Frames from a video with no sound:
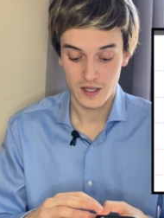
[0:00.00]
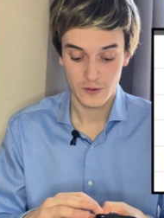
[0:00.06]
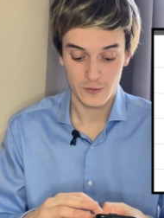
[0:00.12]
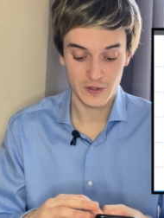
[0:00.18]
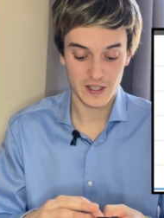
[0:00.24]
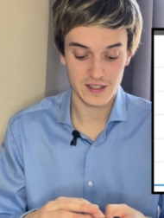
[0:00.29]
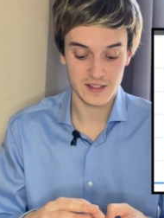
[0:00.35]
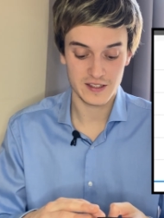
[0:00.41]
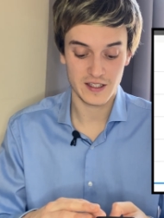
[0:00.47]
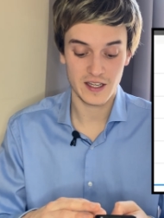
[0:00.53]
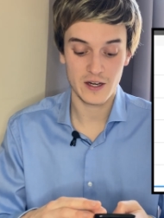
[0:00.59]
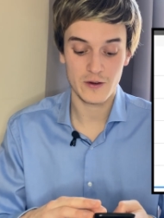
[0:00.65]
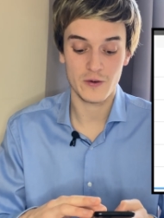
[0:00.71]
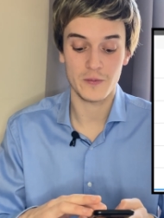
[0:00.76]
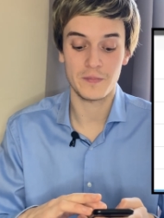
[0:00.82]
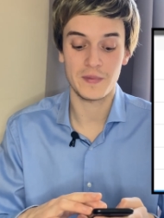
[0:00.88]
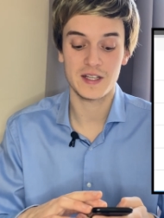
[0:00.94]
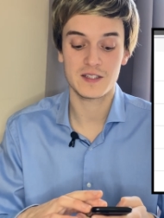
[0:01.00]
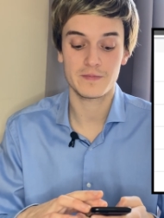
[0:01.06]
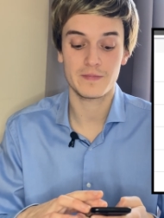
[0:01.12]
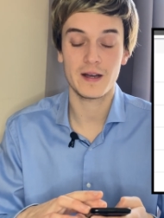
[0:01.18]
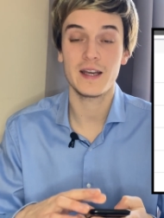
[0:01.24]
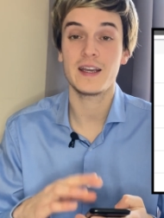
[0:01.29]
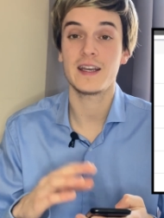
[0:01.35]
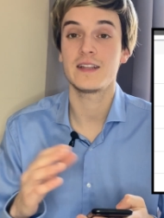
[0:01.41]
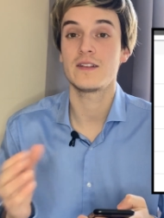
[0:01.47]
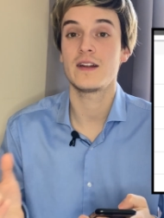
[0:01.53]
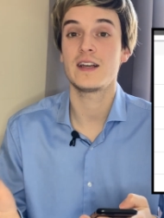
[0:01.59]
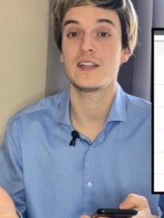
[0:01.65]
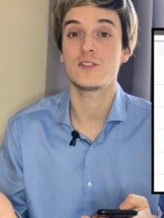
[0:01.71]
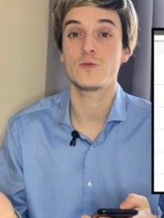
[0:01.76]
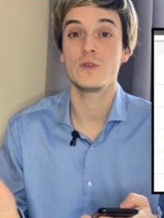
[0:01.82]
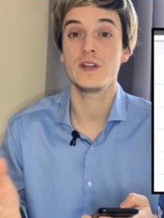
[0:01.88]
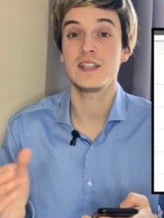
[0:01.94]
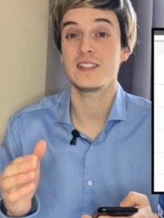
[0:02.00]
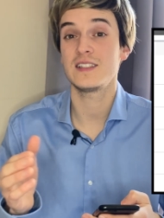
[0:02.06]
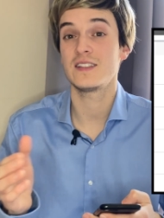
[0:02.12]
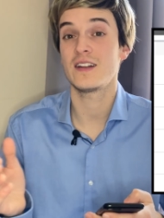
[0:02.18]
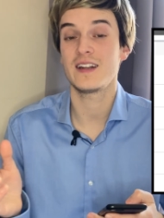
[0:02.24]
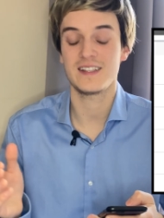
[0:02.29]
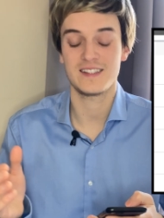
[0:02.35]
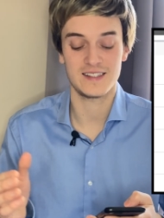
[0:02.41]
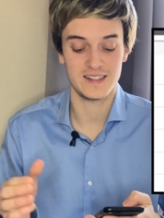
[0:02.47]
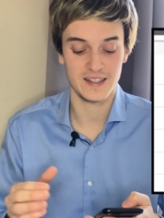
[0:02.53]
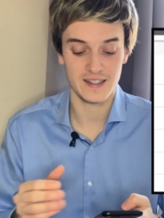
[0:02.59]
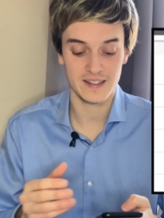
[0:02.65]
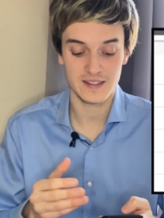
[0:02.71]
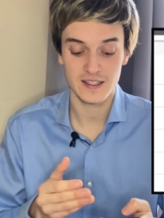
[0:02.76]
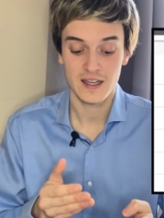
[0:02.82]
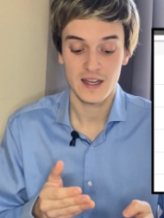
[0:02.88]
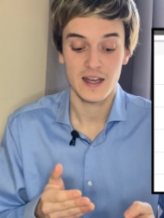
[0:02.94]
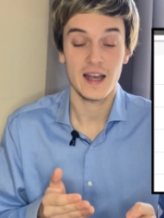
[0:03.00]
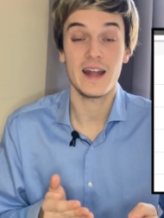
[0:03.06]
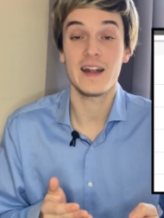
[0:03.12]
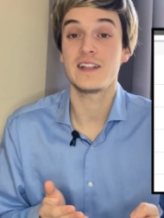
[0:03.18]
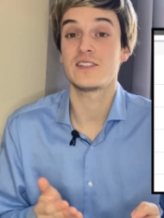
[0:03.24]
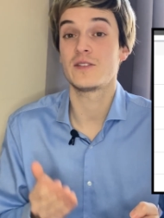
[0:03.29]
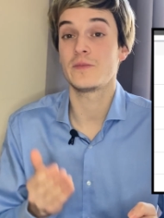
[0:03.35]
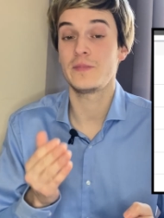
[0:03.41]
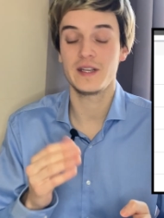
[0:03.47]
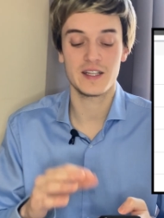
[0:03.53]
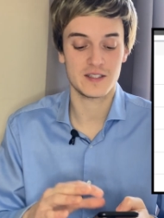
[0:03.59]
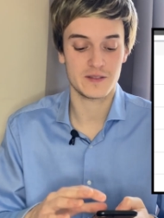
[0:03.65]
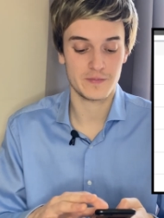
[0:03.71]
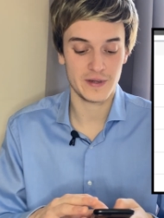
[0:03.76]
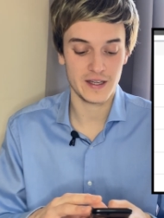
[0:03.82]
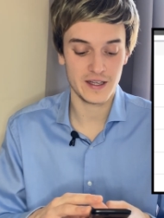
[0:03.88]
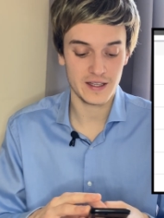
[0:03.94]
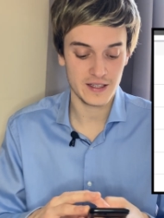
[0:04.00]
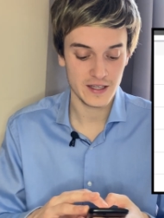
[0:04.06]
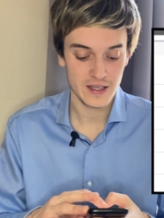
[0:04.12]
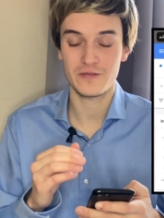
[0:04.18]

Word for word: we can see here a big spike in the last weeks, in the last days, and it's the biggest spike.